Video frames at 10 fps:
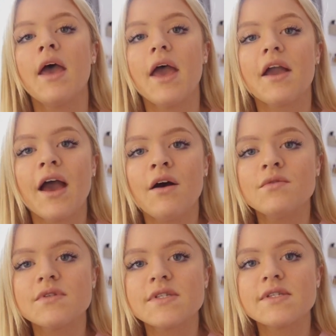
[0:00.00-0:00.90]

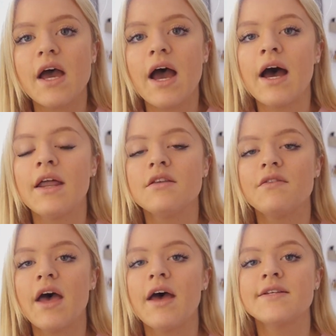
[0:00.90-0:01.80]
accounts and
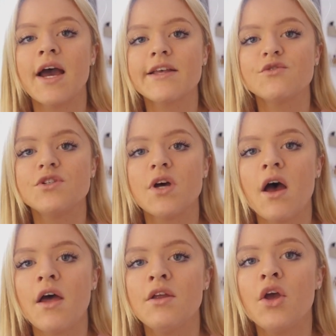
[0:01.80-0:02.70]
their tax
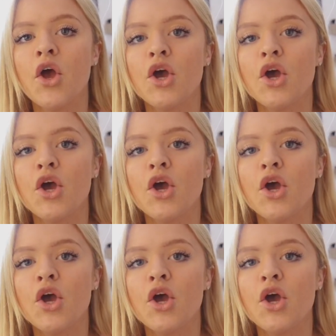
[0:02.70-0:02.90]
return,